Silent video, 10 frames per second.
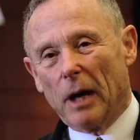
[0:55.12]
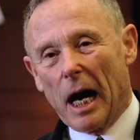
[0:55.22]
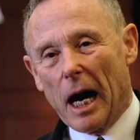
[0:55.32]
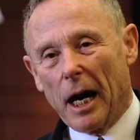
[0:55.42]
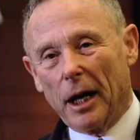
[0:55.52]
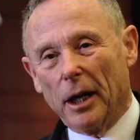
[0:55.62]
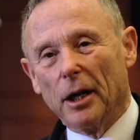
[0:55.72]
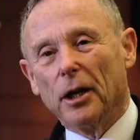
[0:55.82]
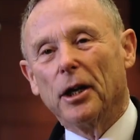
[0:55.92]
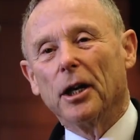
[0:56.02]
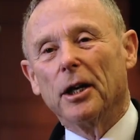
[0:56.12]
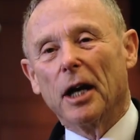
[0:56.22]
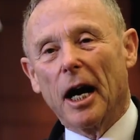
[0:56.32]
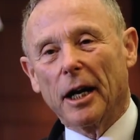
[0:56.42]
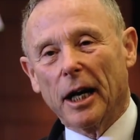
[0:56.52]
I did
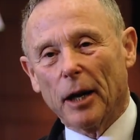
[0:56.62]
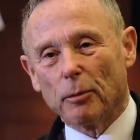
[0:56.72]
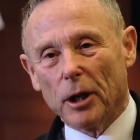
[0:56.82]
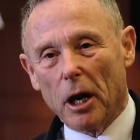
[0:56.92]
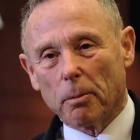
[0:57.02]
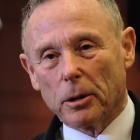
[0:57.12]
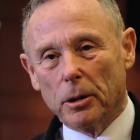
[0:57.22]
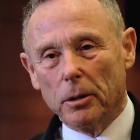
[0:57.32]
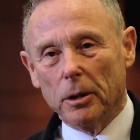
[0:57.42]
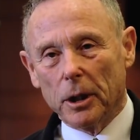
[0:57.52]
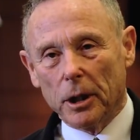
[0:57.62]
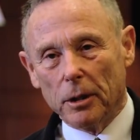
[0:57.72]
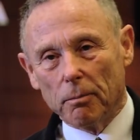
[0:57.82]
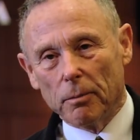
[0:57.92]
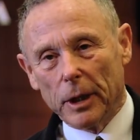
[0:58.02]
not have the opportunity
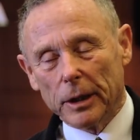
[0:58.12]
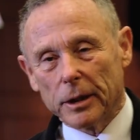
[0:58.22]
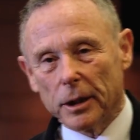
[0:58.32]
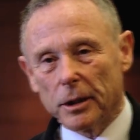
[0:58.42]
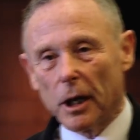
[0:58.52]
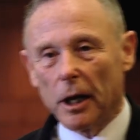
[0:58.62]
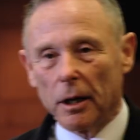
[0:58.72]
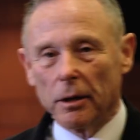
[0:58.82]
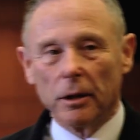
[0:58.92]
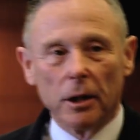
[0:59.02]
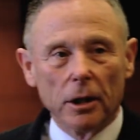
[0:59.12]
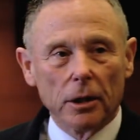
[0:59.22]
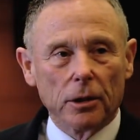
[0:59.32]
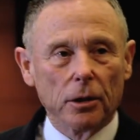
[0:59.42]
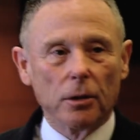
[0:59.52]
as a child
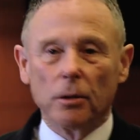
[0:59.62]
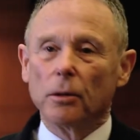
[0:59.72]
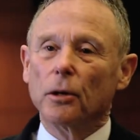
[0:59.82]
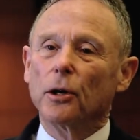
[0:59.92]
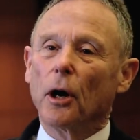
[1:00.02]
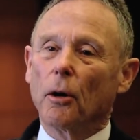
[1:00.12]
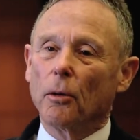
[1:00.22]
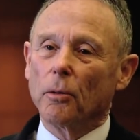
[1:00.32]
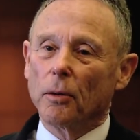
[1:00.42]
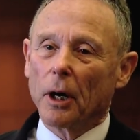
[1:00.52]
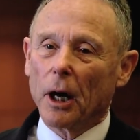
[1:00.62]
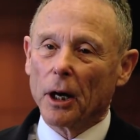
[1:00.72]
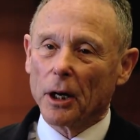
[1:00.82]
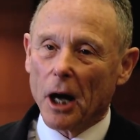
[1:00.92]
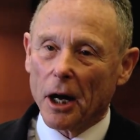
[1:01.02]
to know
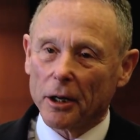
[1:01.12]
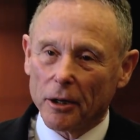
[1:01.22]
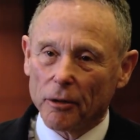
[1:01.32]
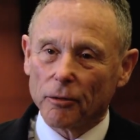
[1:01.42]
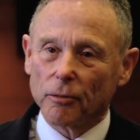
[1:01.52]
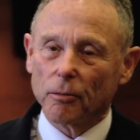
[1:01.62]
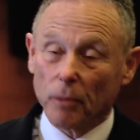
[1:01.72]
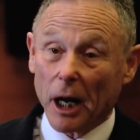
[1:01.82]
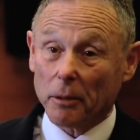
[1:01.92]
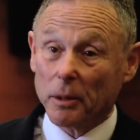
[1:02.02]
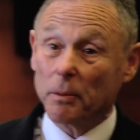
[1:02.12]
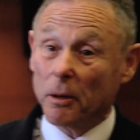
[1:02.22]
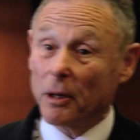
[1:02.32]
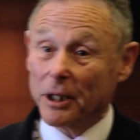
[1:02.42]
a lot of black people.